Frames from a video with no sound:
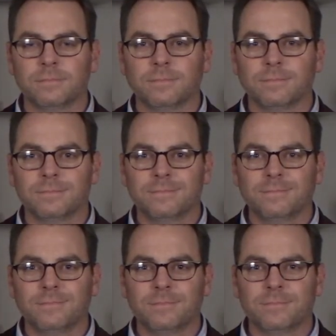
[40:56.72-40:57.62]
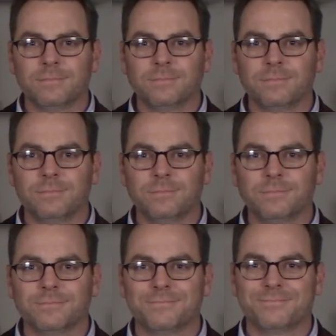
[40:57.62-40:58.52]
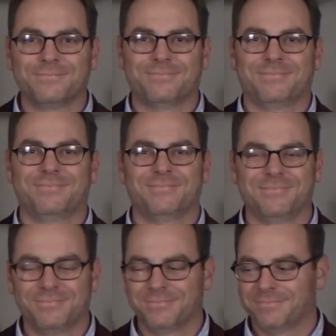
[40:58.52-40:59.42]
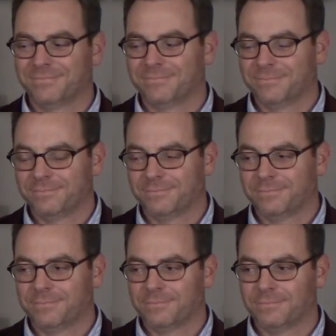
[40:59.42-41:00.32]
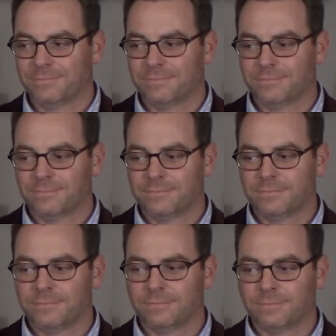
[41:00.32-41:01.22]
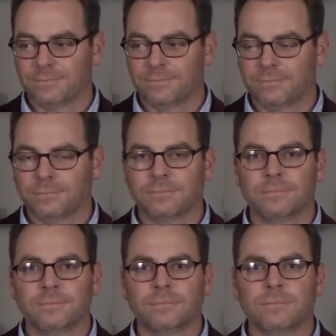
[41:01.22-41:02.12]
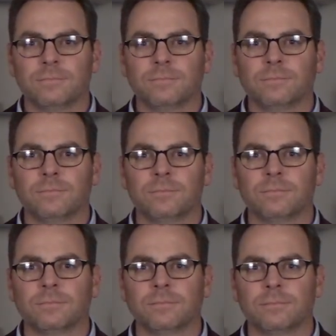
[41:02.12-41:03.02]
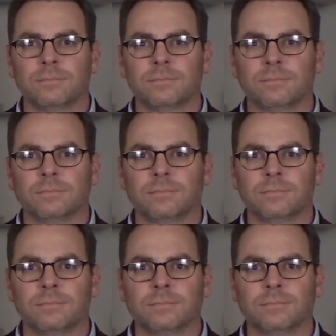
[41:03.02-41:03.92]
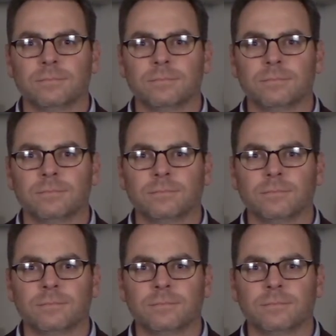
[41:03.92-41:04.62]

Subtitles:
No words are spoken by the person on screen.